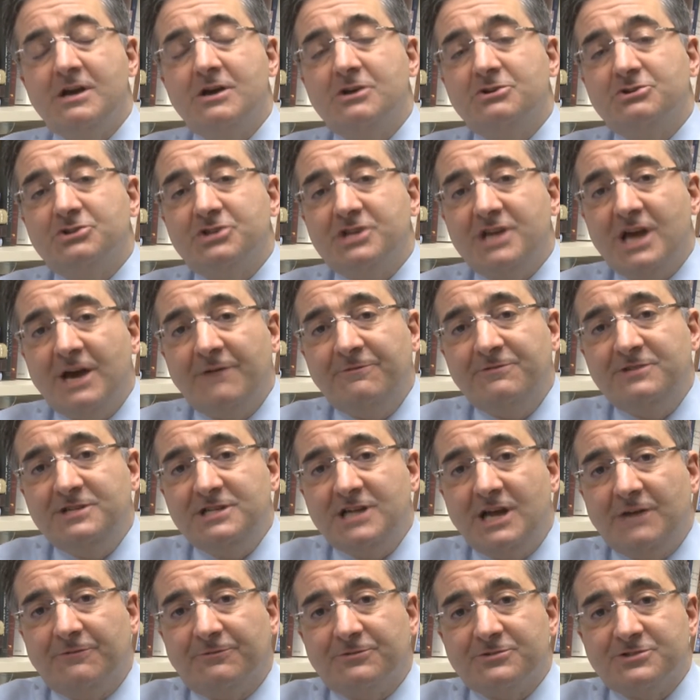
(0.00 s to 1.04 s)
So the
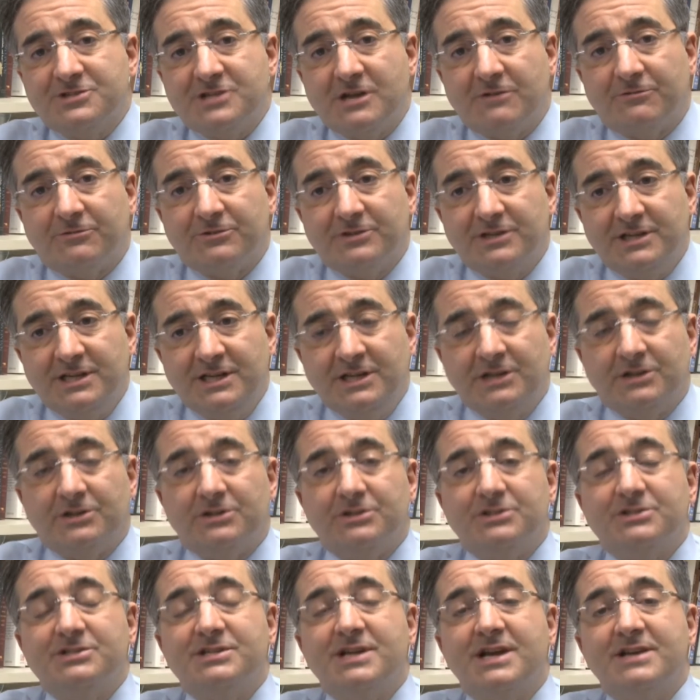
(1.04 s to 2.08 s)
FDA for several
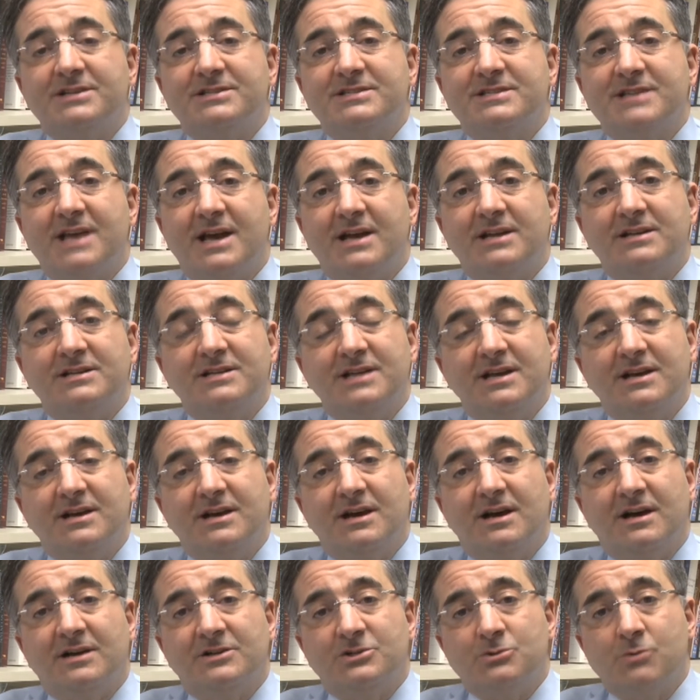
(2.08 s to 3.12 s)
years has said to
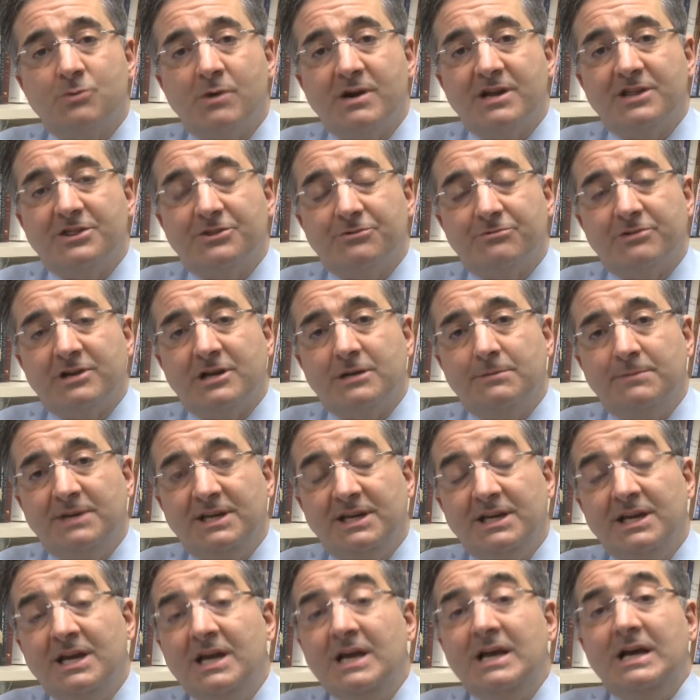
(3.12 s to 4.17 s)

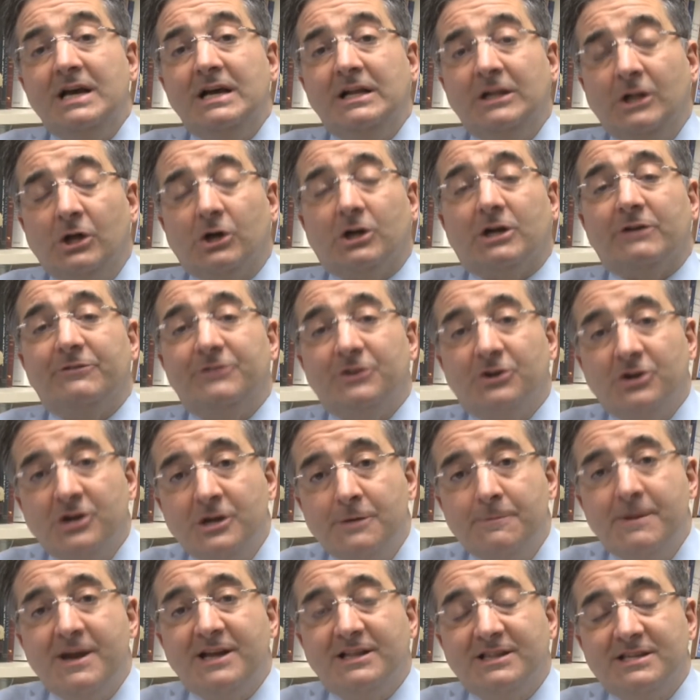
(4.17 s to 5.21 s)
23andMe, uh, look, if you're going
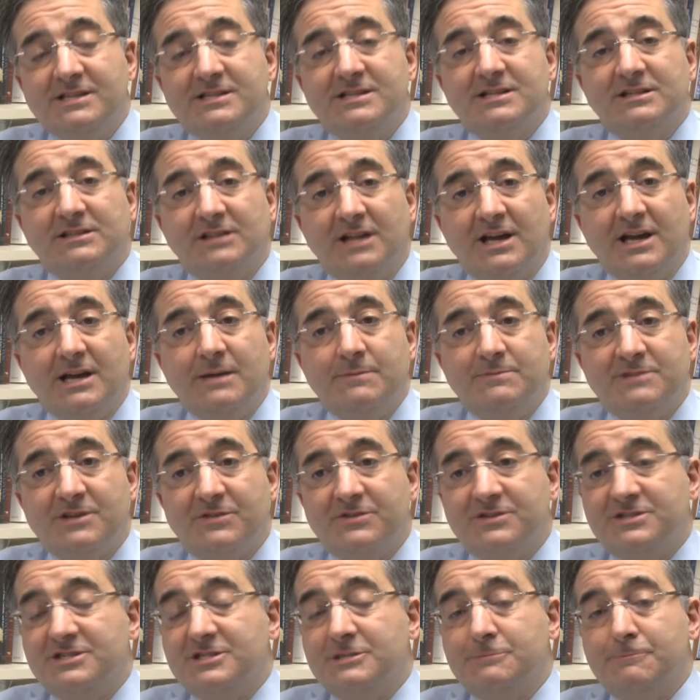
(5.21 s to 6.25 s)
to make these claims that
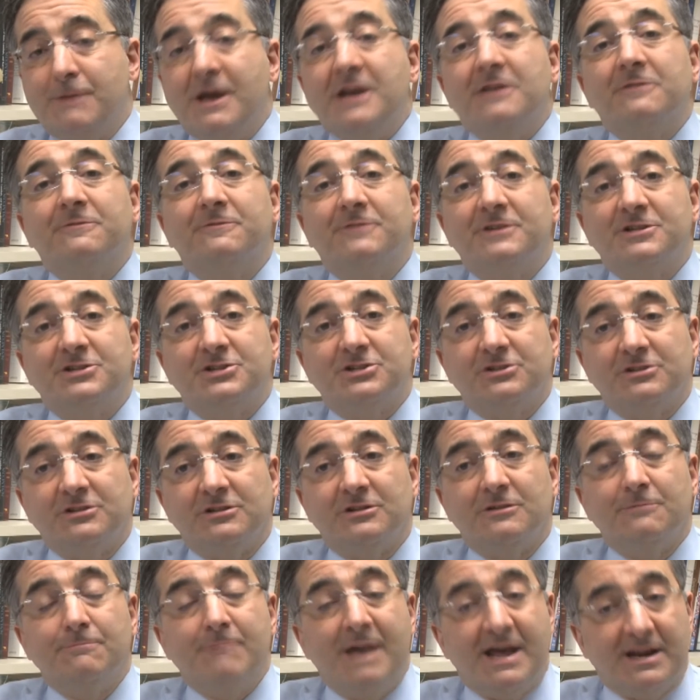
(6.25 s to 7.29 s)
this is
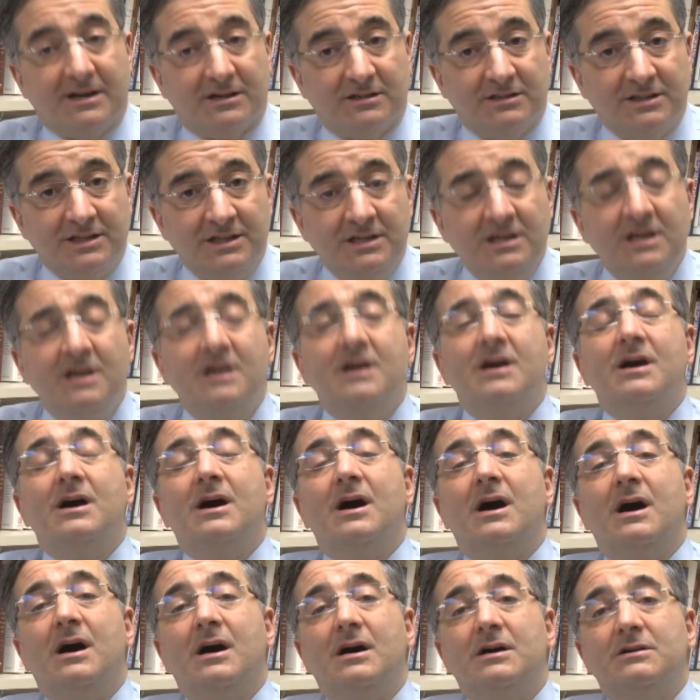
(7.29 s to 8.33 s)
beneficial medically,
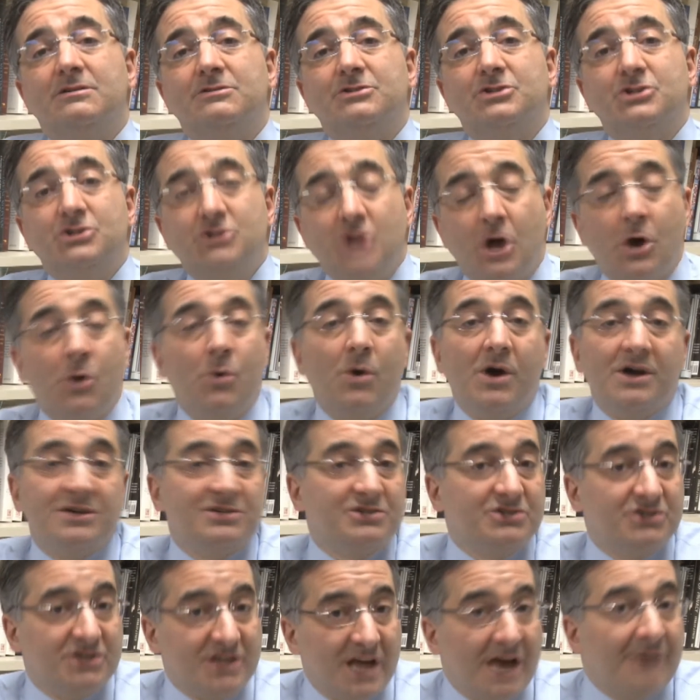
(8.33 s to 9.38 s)
uh, show
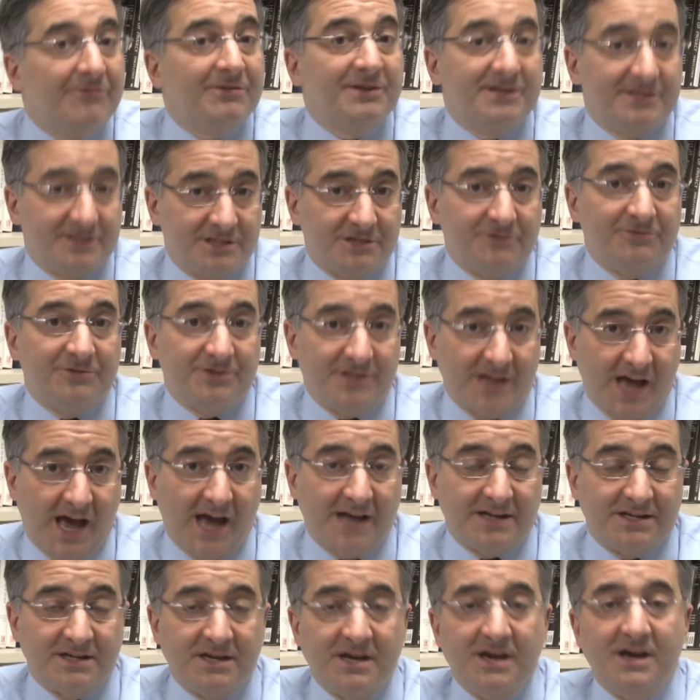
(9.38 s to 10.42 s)
us the evidence for
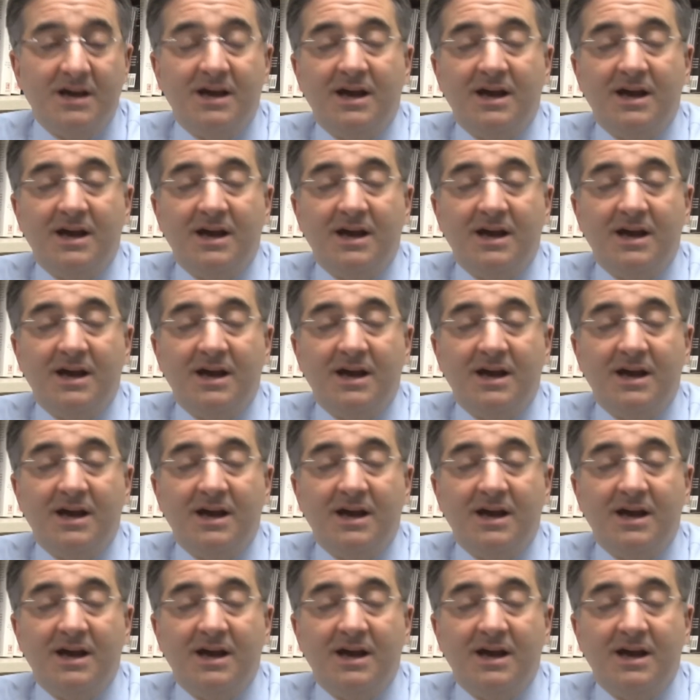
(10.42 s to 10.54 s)
that.